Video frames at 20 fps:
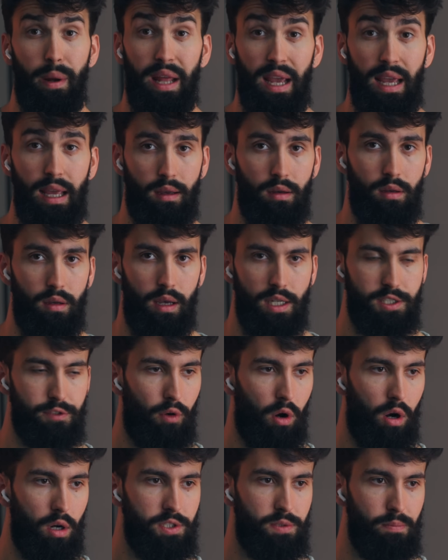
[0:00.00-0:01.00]
But hey, as
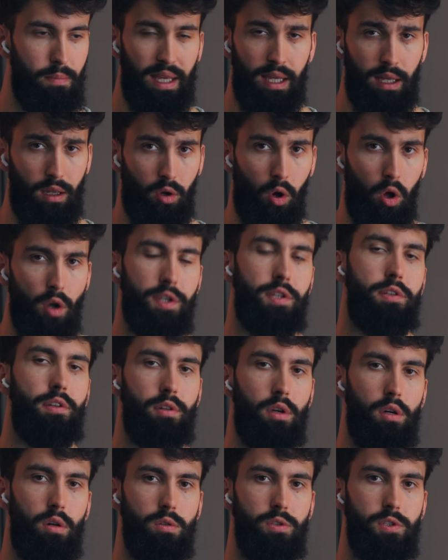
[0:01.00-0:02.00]
far as making
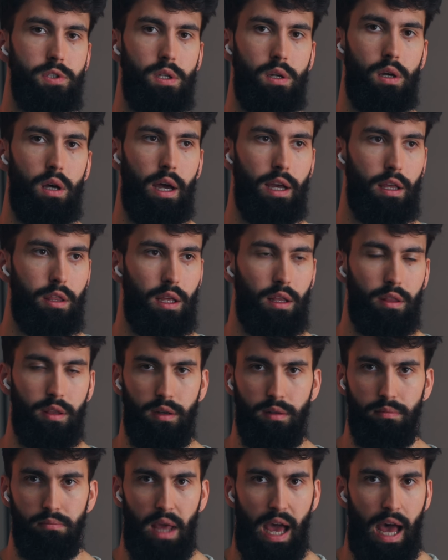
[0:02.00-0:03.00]
content goes, I think
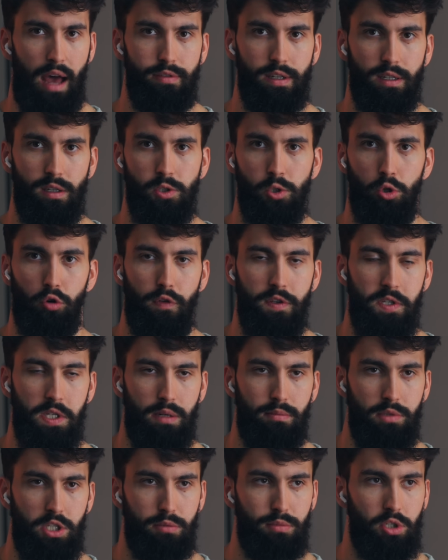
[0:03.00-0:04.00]
that having a surface
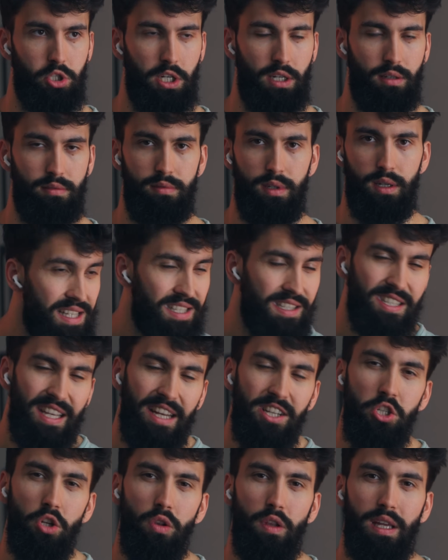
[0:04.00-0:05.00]
EMG machine, it's
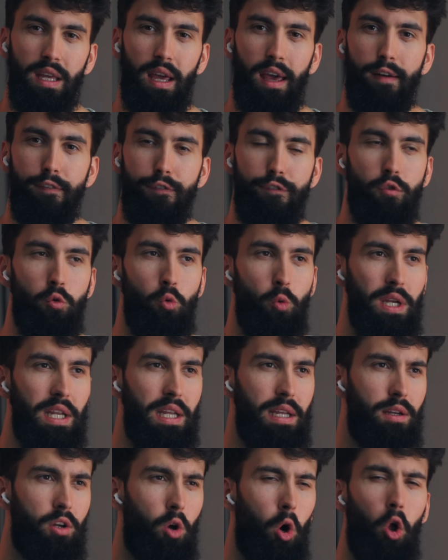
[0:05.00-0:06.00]
essentially a
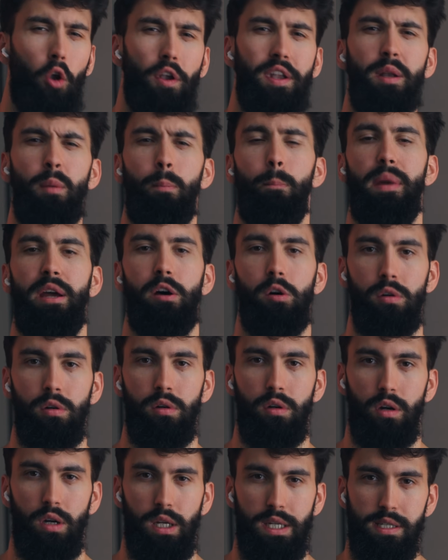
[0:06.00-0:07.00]
free content mill,
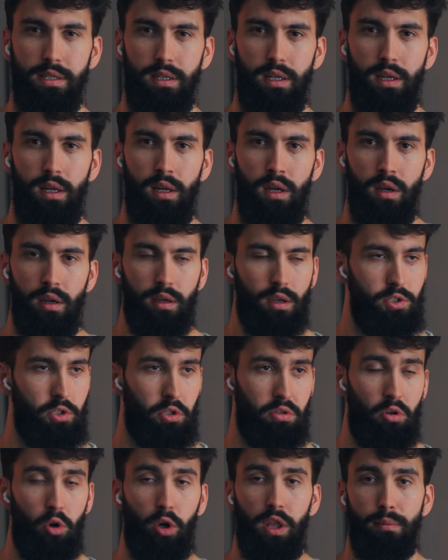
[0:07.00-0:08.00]
right? Because
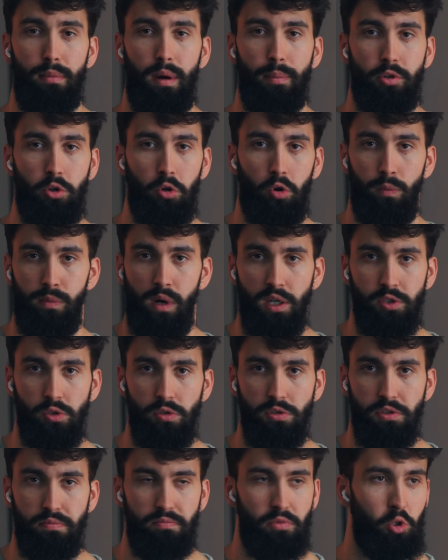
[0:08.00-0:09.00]
you can hook them up to your own
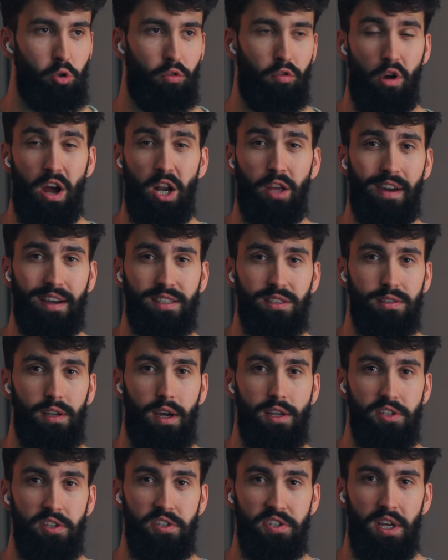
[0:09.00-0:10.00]
muscles, do a variety of
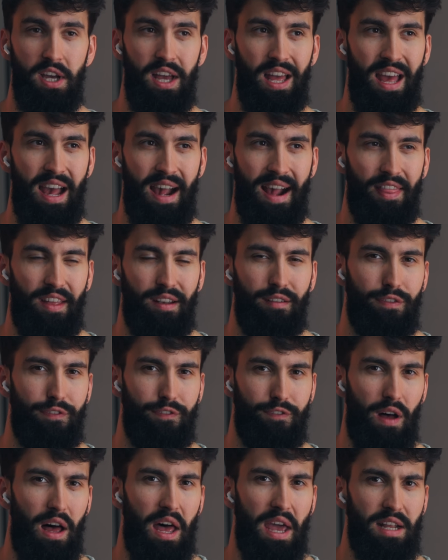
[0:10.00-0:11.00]
exercises, and then
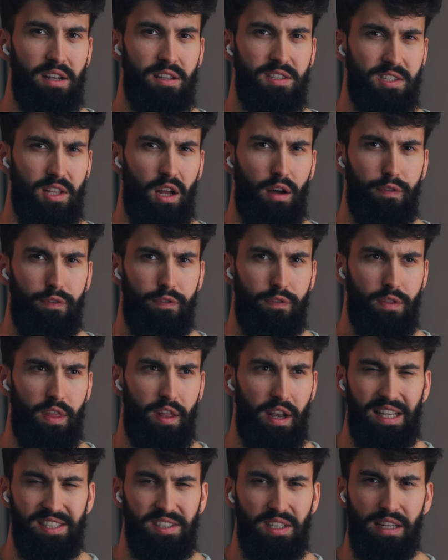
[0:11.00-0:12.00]
find stuff
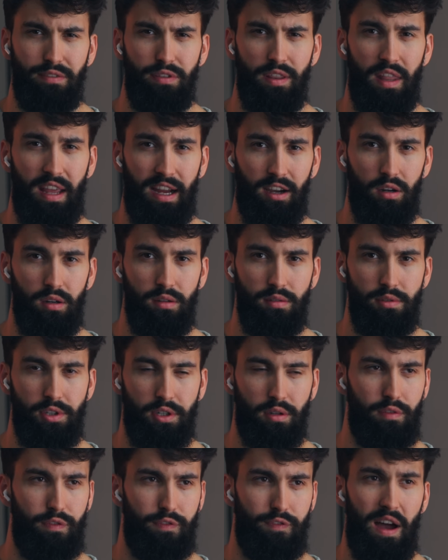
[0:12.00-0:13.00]
that isn't even there. You
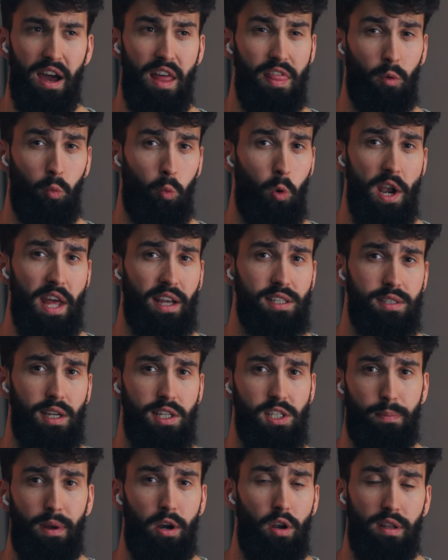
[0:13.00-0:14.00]
can find that one
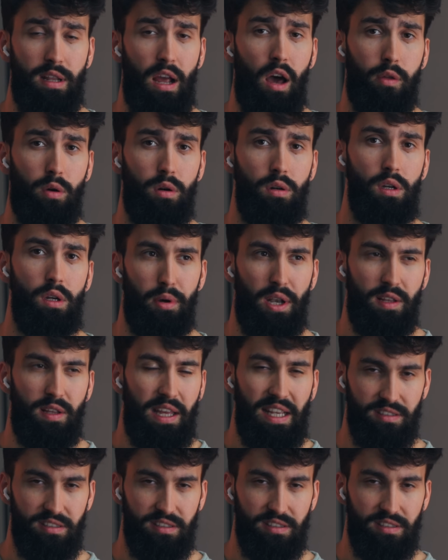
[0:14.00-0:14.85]
exercise is better than the other, but it